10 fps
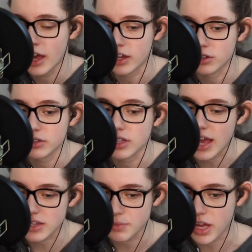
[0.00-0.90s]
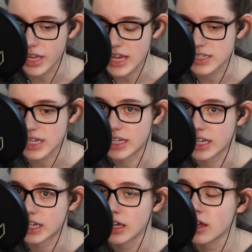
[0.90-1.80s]
I know in the last podcast I
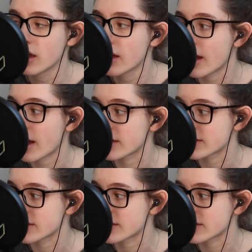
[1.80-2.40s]
did, I